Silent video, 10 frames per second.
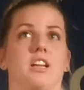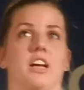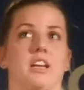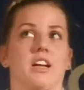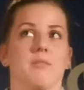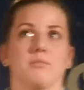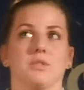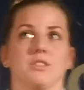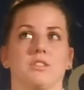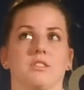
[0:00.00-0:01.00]
like, I'm
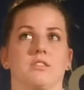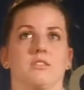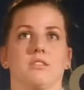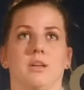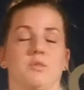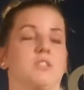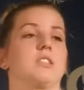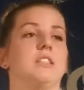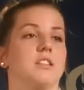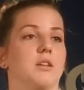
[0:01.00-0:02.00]
just
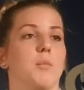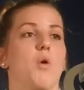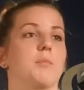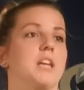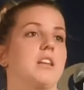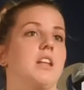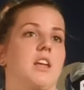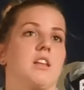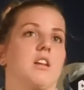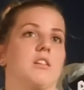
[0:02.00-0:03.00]
seizing the moment.
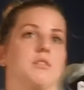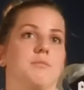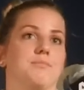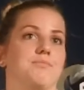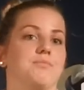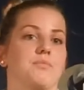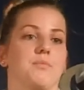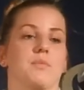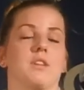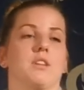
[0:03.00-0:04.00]
And
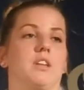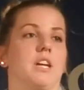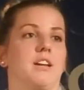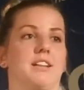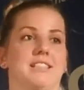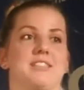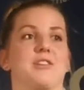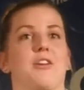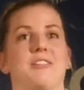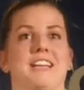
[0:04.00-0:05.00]
it's
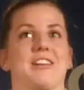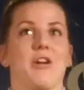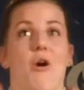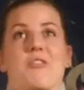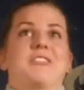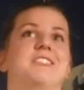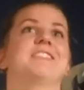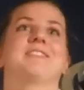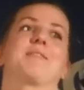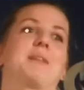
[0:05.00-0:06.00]
not like an honor
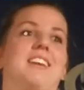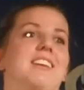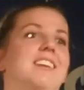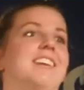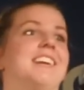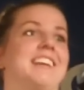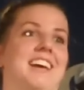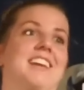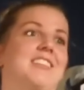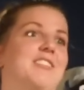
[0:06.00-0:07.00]
for me,
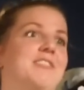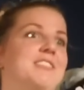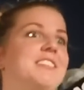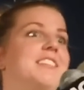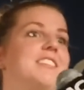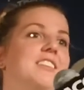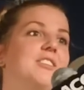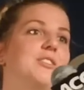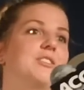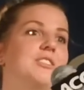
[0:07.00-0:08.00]
kind of,
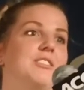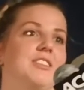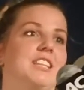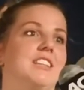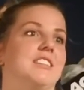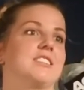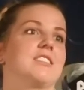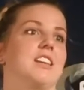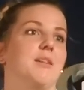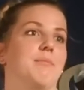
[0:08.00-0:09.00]
to lead this
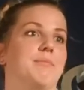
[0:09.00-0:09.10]
team.